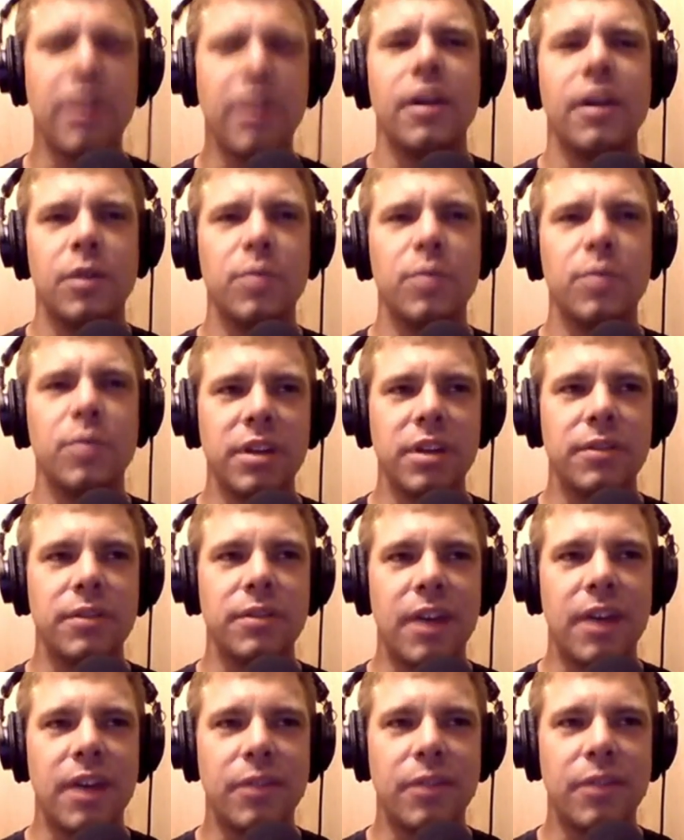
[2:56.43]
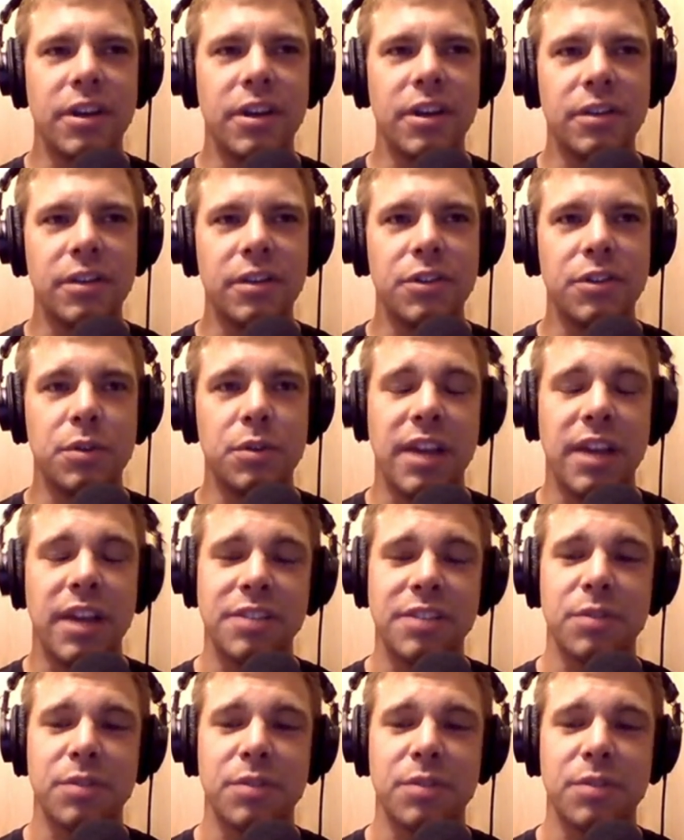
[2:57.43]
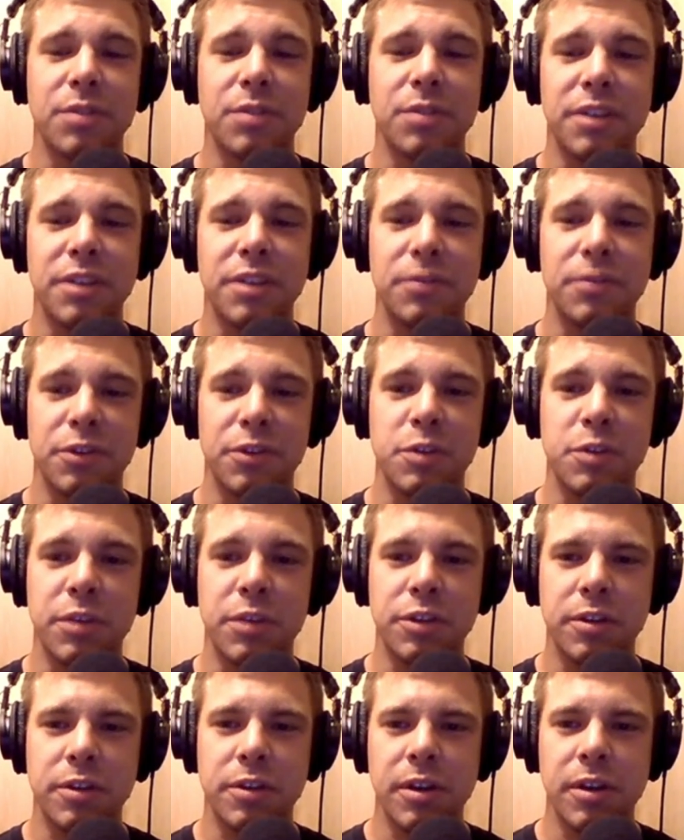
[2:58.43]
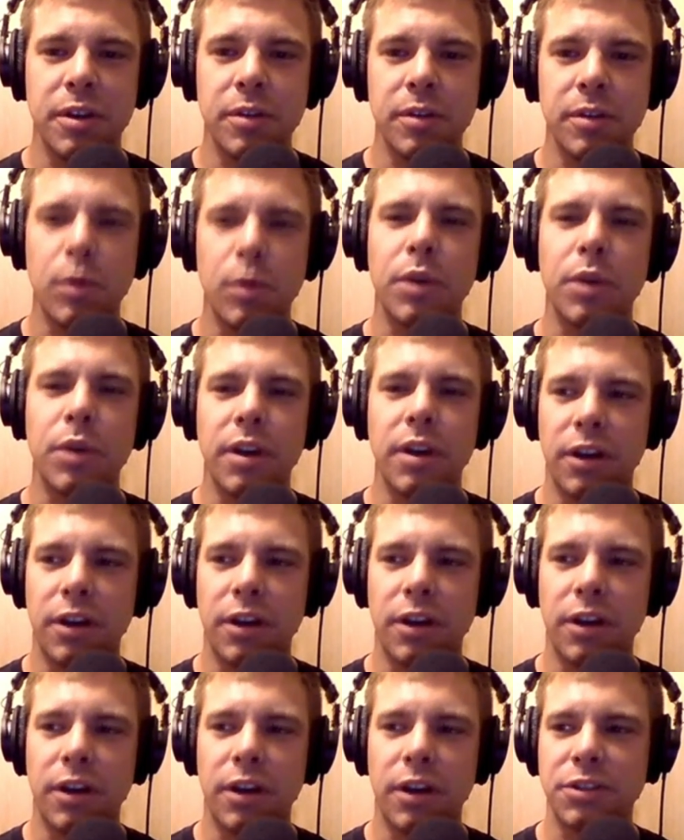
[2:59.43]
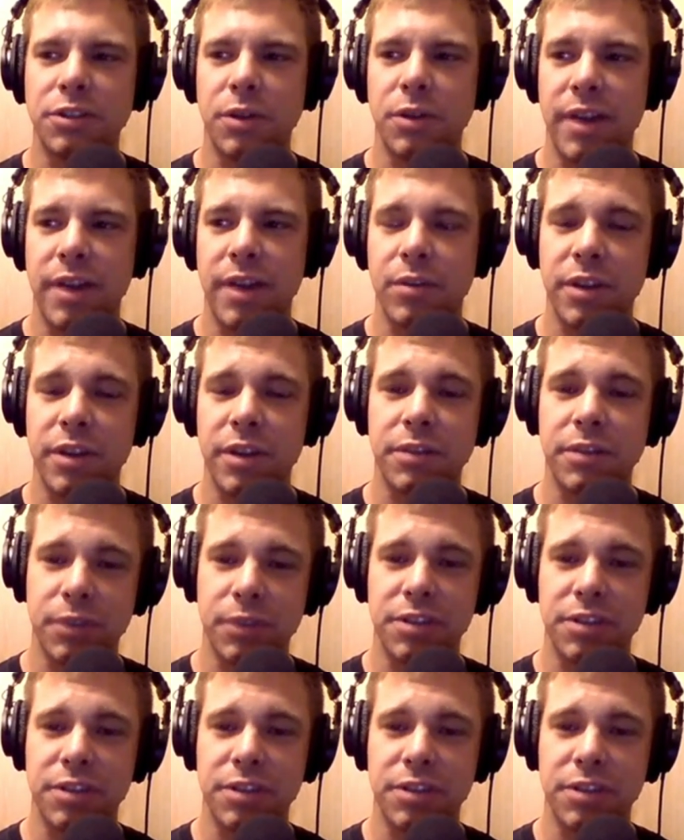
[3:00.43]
We believe every individual has the right to free speech, but we also have the right to free